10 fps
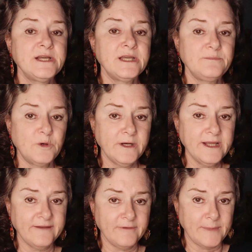Good
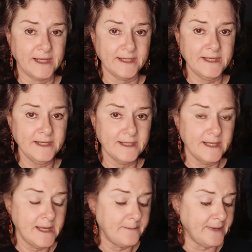morning, everybody.
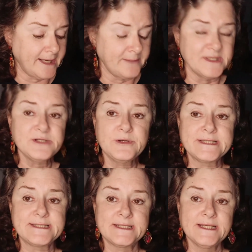My name is
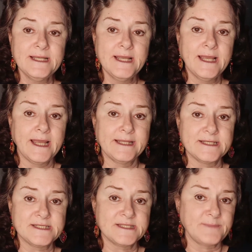Christy, and
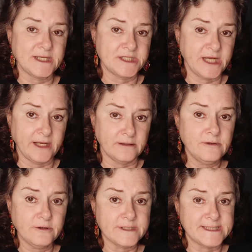this is my channel,
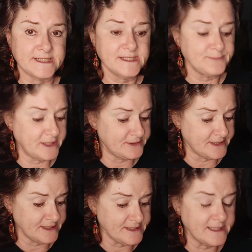Christy's
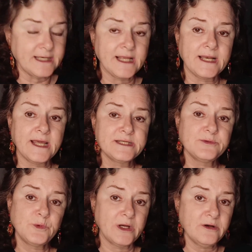Musings, and I'd like to
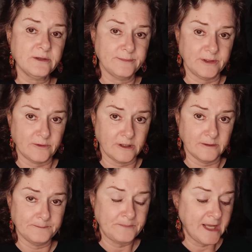welcome you
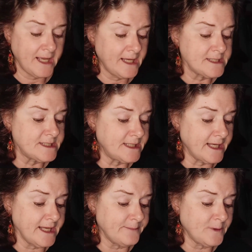all.
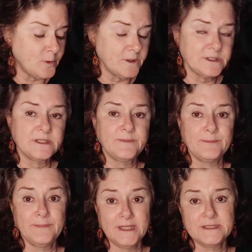Today, I'm going to
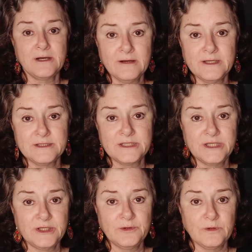be talking to
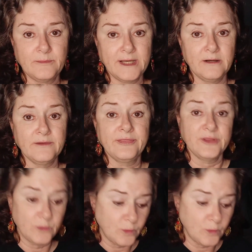you about The